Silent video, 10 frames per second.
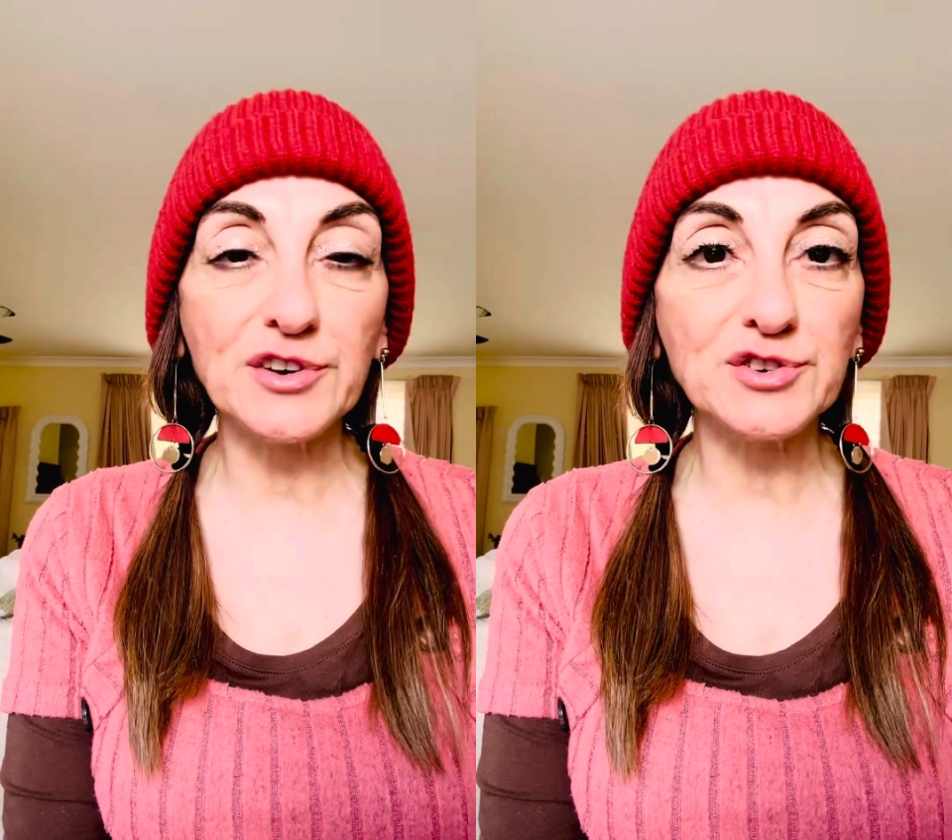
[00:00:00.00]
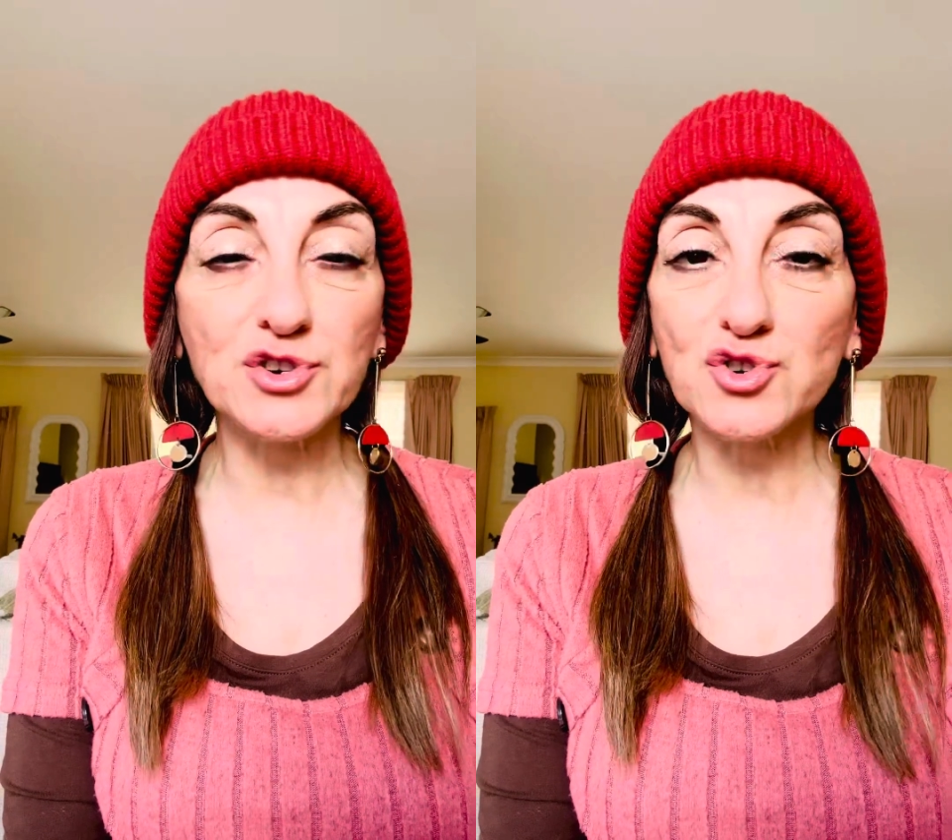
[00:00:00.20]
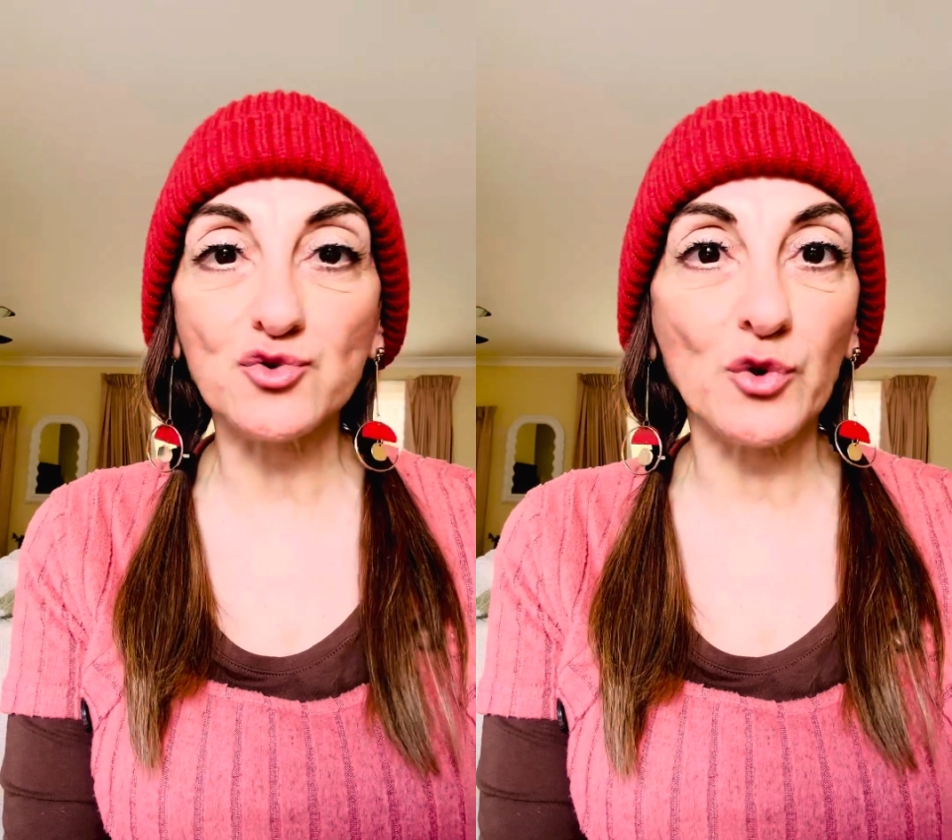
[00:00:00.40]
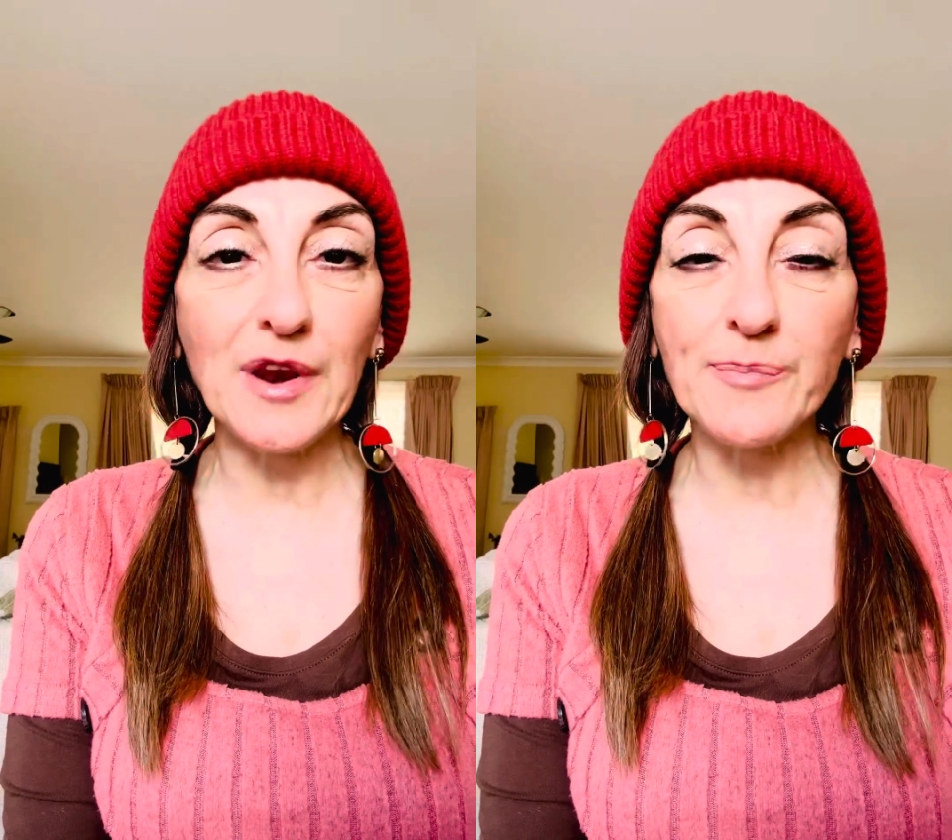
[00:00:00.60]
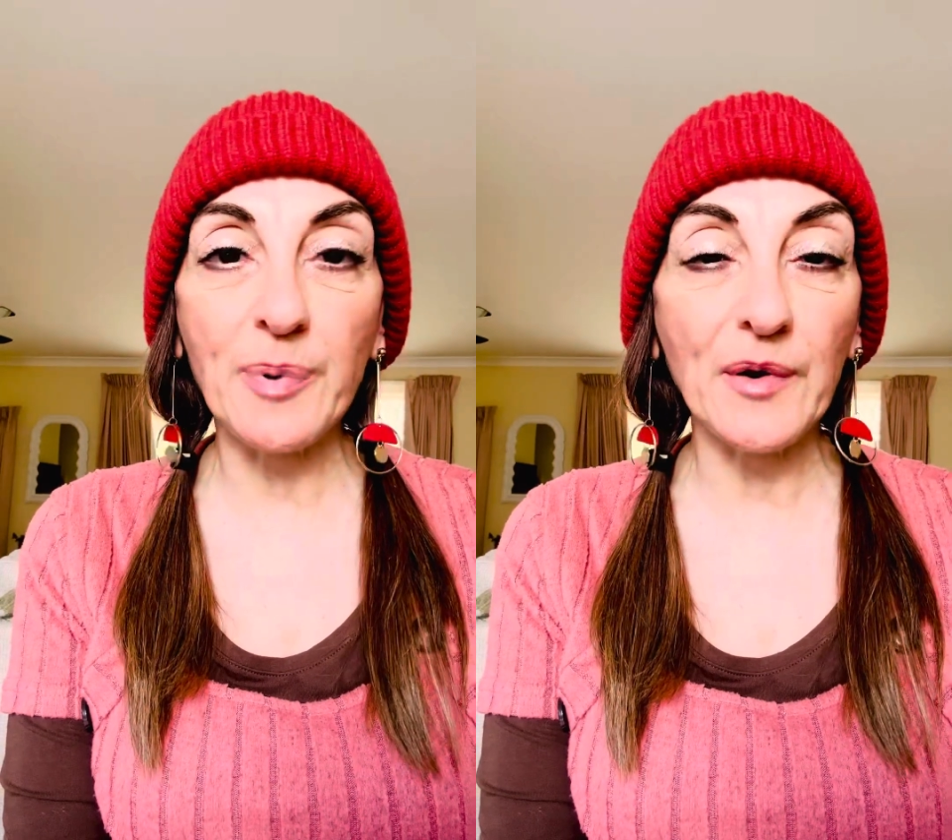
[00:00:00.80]
to destroy
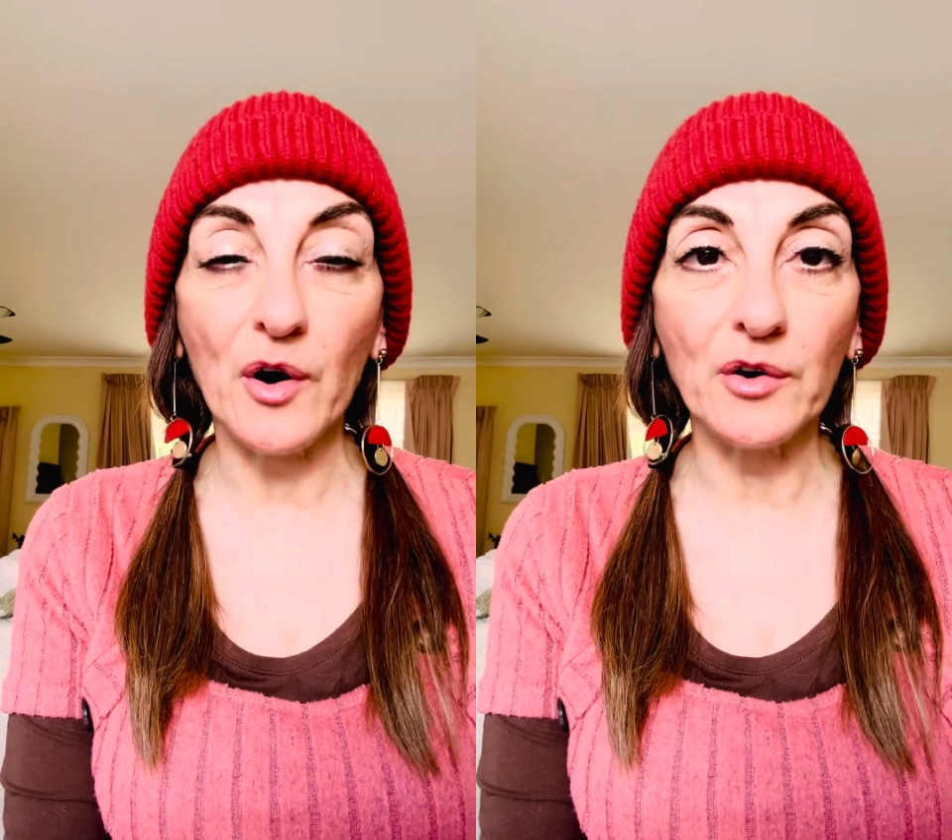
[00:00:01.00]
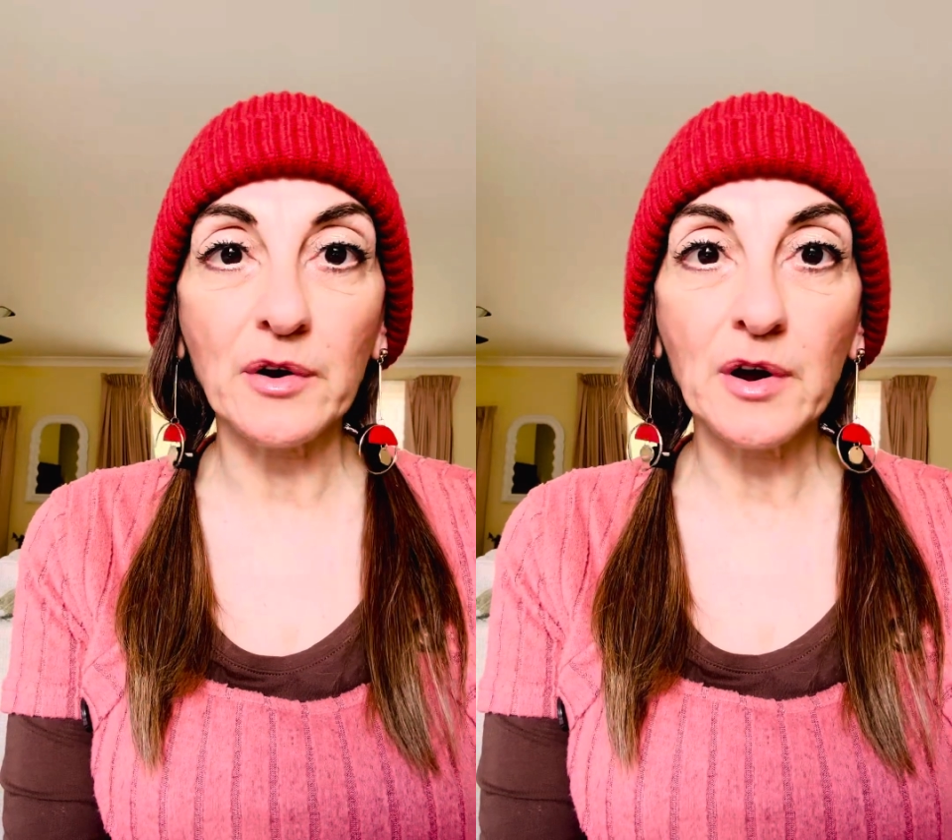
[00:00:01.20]
Lebanon.